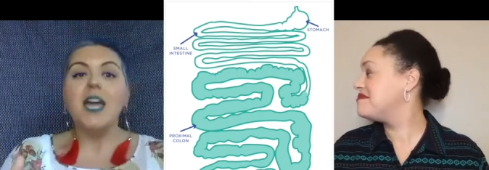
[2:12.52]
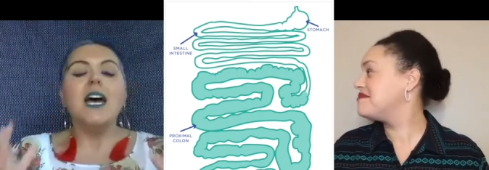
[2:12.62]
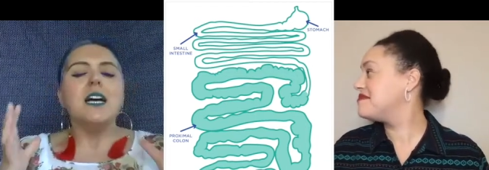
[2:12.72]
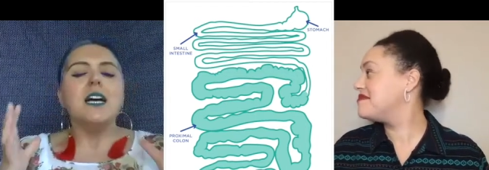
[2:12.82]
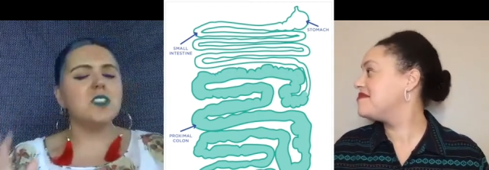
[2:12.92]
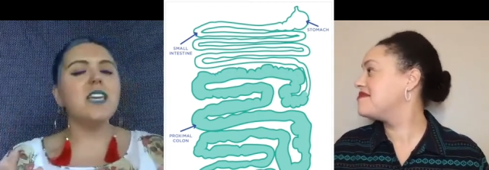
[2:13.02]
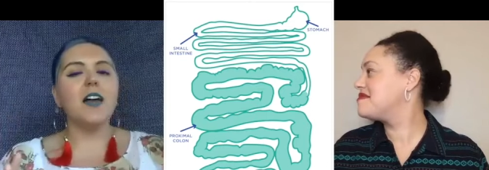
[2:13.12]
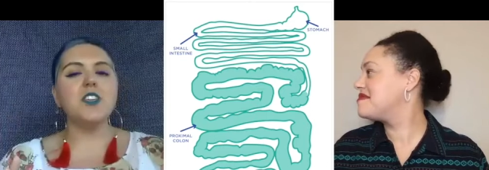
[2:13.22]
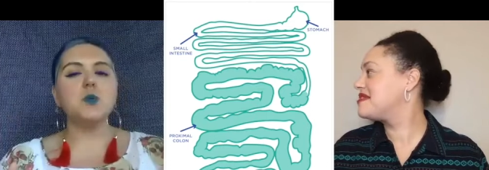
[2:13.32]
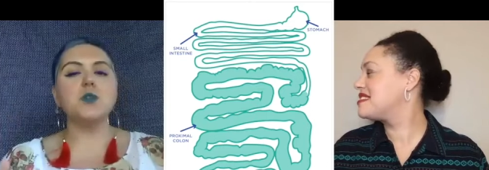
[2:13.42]
Speaker 1: To see how
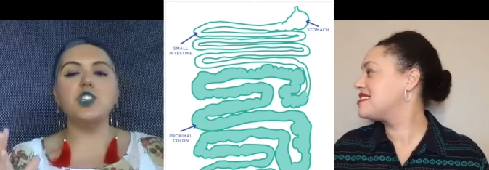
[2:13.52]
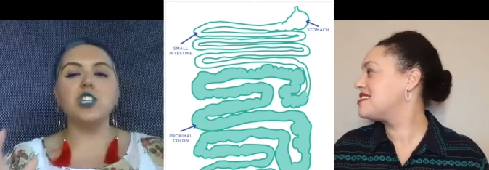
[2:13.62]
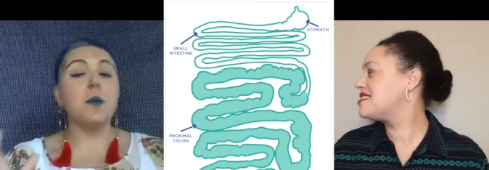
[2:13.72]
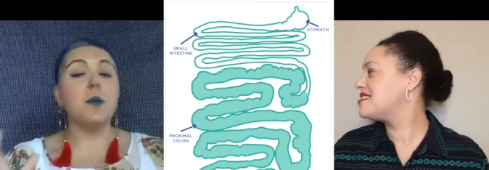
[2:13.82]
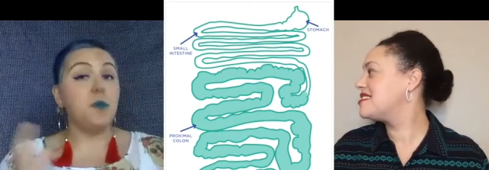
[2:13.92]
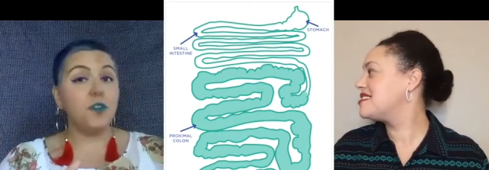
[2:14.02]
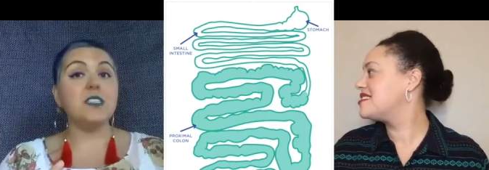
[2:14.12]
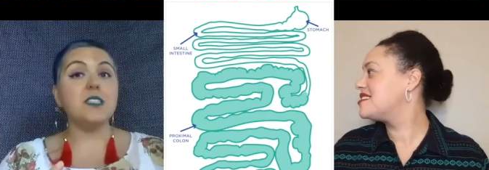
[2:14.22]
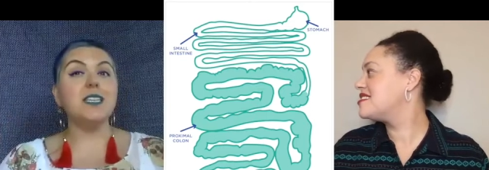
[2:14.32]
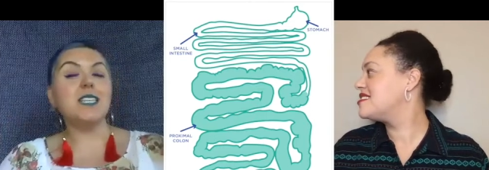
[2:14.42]
this would shape
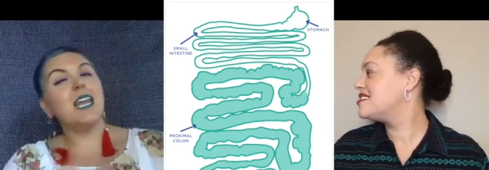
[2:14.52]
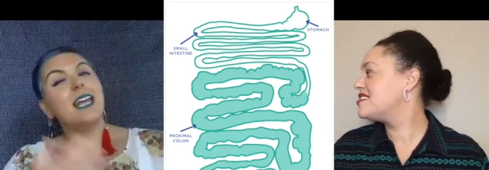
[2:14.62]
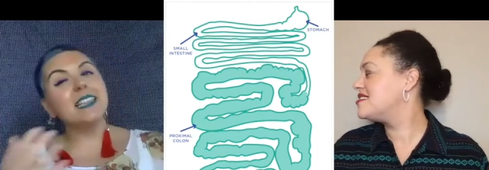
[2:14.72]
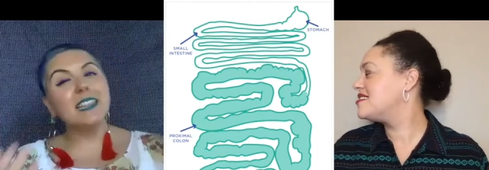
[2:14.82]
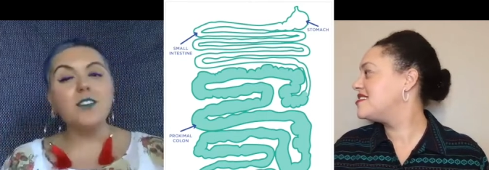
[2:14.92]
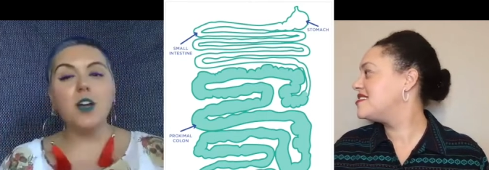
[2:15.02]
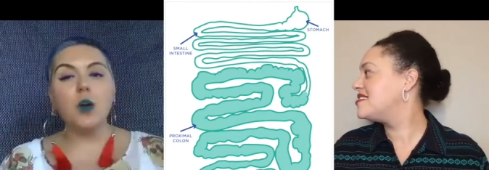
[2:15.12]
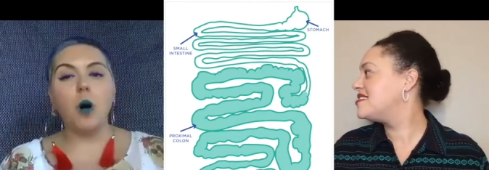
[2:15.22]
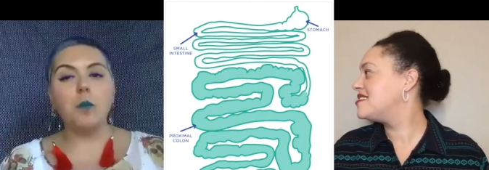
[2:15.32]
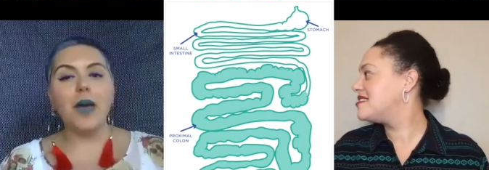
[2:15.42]
feces in a living
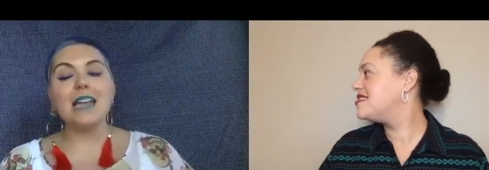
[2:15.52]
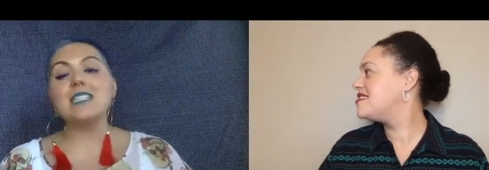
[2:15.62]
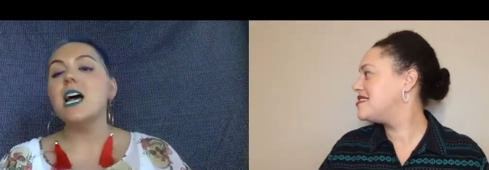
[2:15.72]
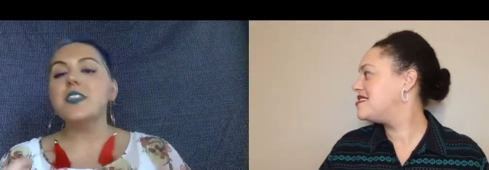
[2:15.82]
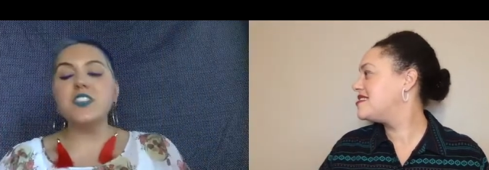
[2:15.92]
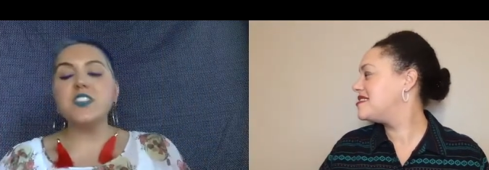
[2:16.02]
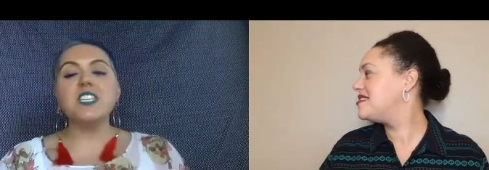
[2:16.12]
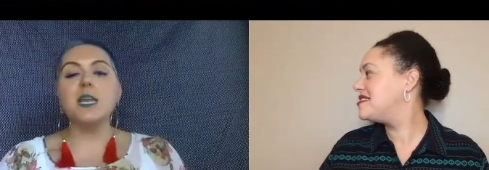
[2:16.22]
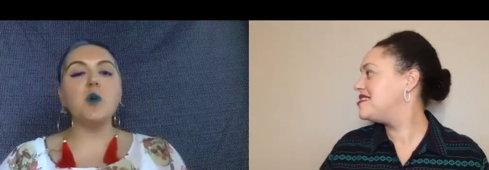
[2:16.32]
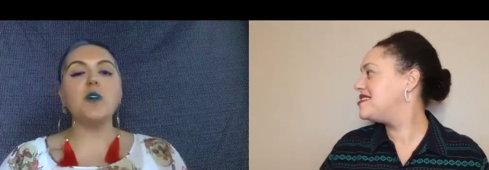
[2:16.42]
wombat, the team
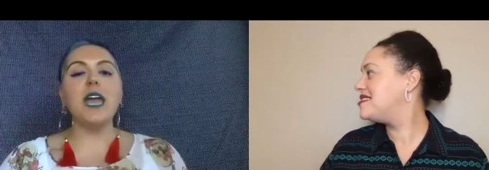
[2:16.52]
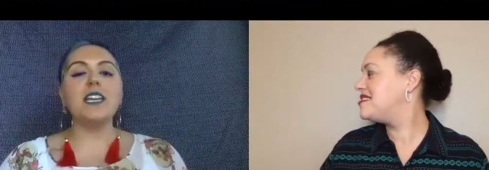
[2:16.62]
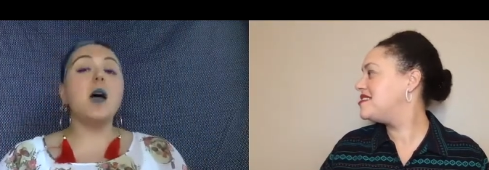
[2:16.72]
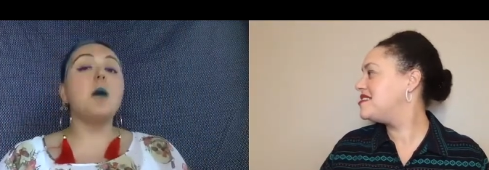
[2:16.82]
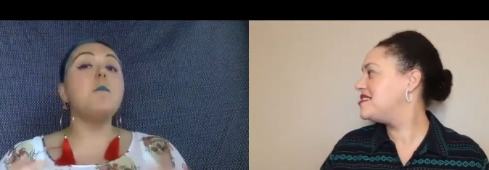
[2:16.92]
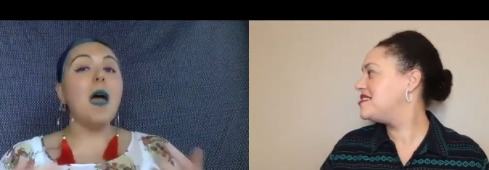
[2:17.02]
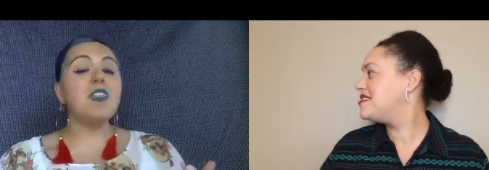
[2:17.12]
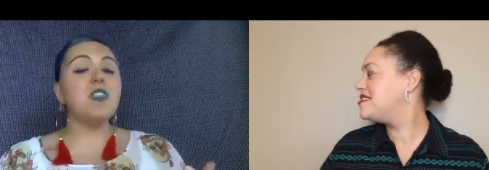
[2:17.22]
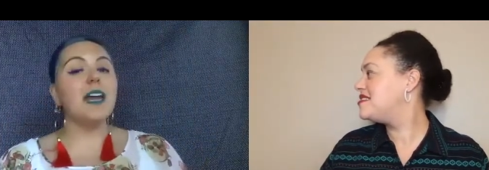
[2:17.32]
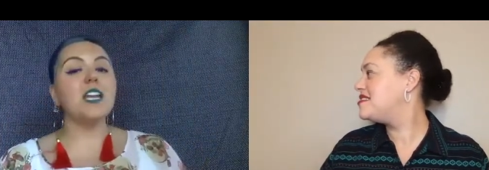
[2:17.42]
created a
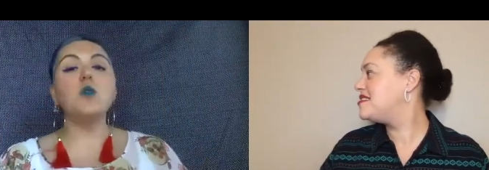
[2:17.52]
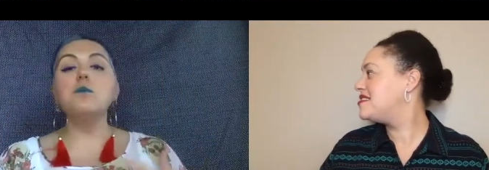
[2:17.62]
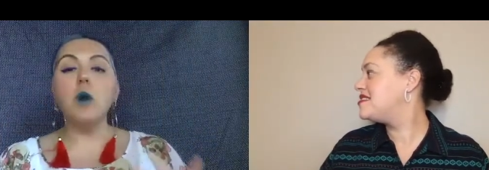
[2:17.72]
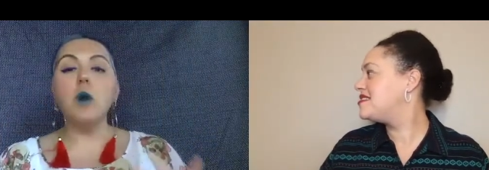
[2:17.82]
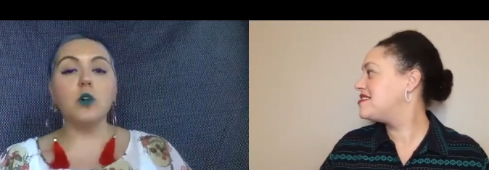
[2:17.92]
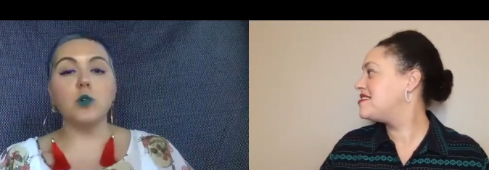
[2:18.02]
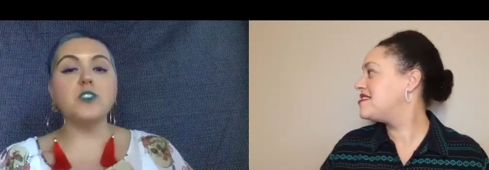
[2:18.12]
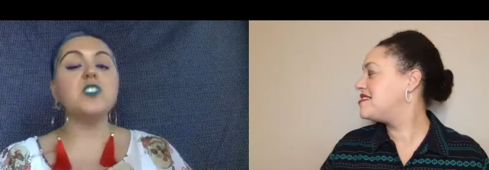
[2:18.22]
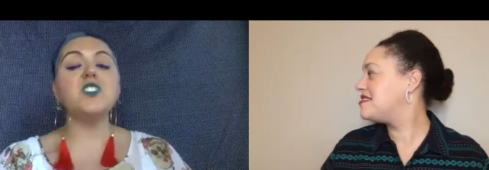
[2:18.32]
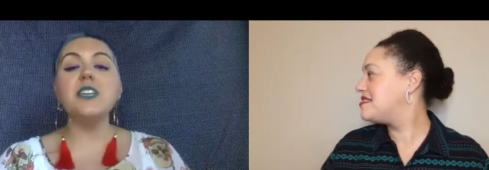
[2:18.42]
mathematical model to
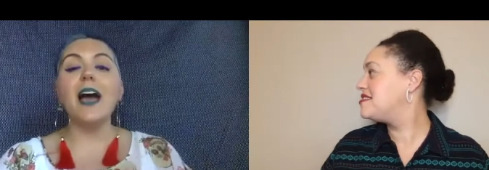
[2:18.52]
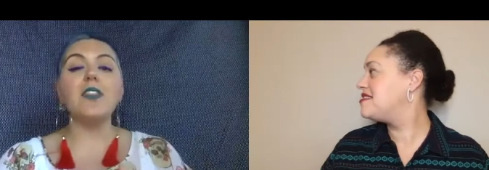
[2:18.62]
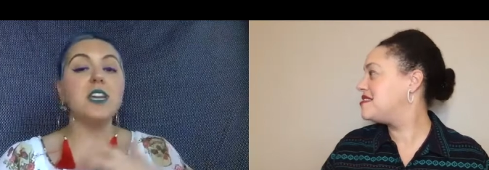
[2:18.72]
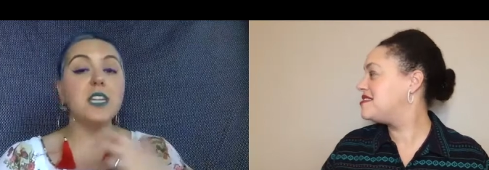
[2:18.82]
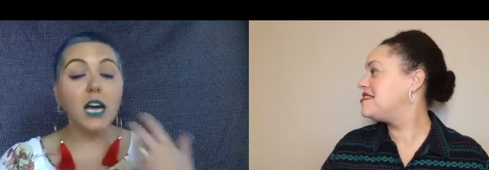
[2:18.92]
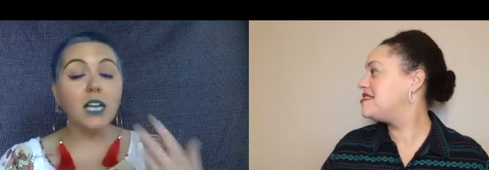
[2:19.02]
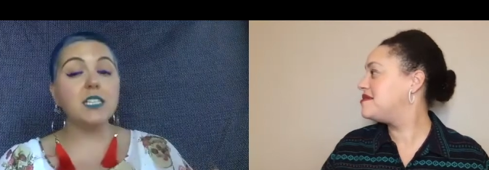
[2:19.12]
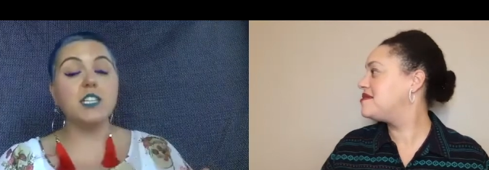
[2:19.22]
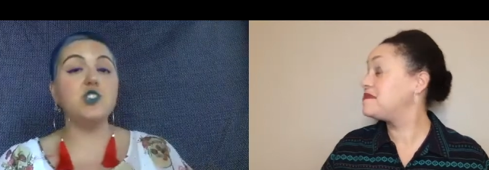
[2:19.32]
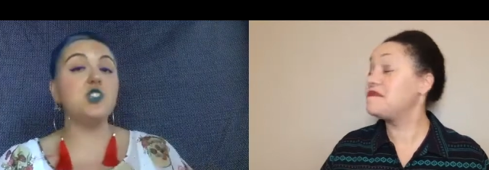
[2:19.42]
see how the gut
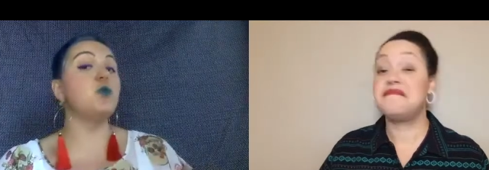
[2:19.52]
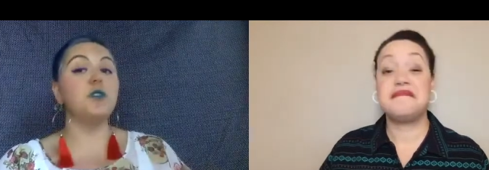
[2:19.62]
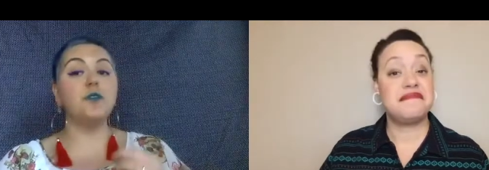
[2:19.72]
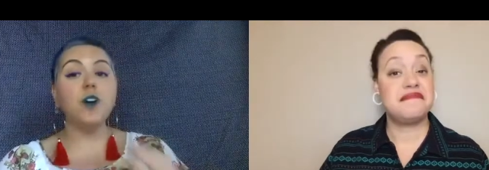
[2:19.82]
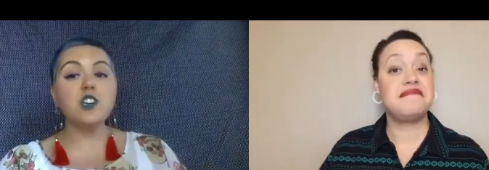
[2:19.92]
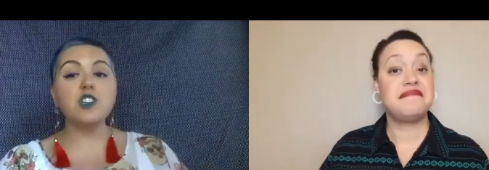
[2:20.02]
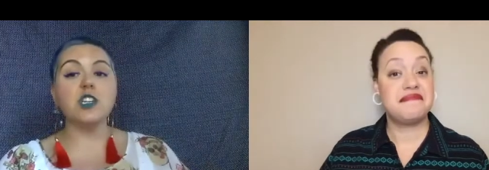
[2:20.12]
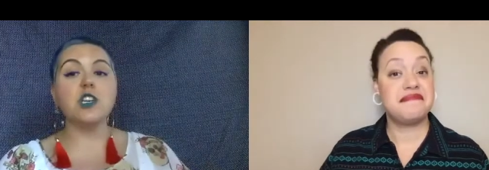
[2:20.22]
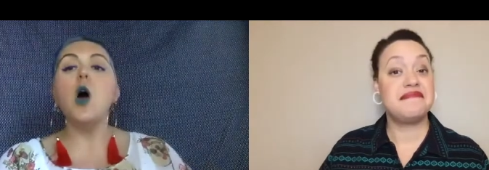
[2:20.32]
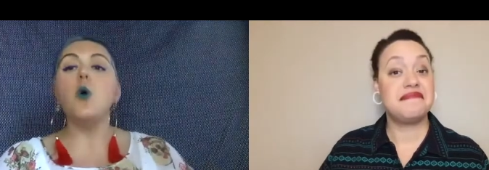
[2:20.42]
tissue would function
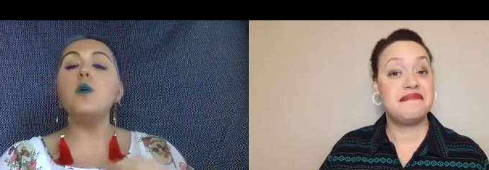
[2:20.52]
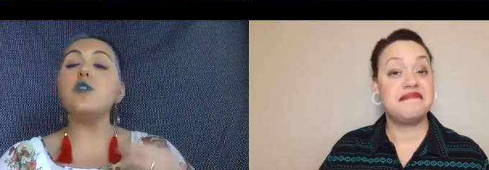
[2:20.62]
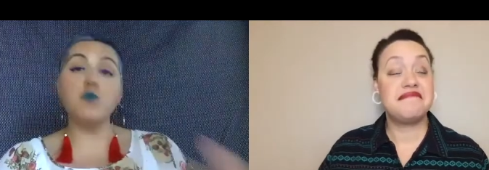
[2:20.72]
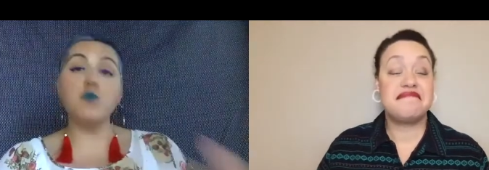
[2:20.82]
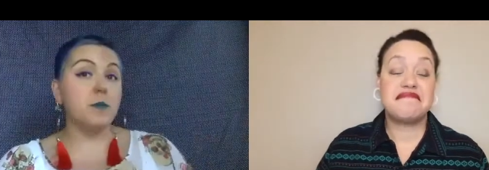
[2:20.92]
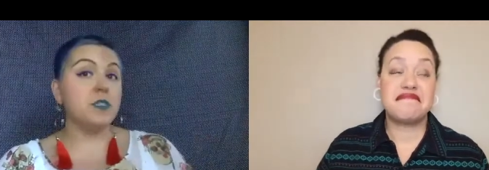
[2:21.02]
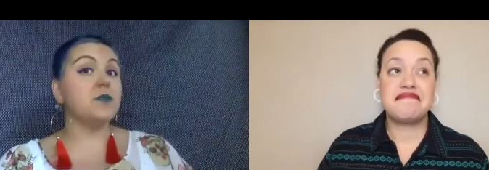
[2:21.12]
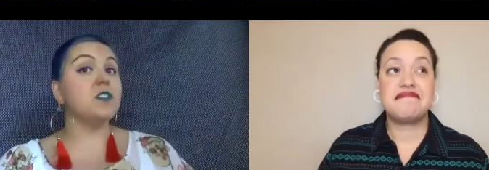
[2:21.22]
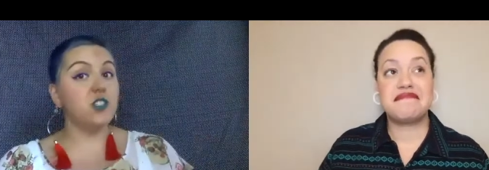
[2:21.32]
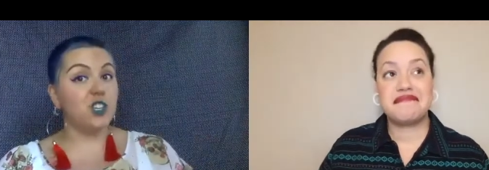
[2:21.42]
with rhythms of
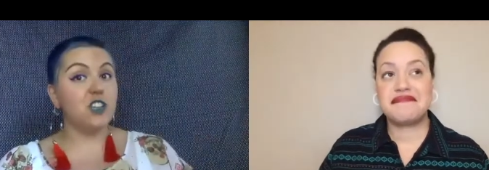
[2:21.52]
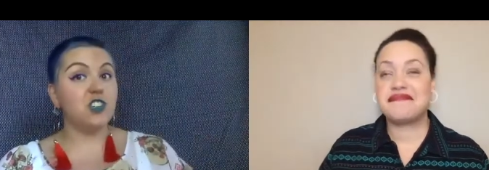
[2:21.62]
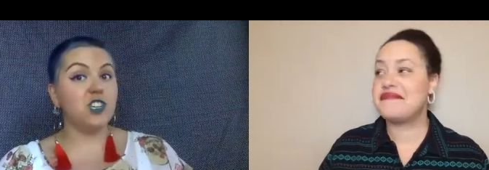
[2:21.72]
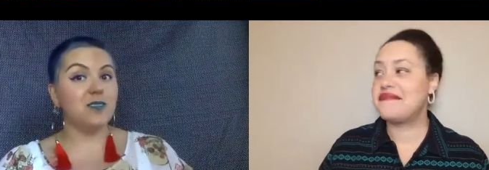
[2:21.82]
digestion.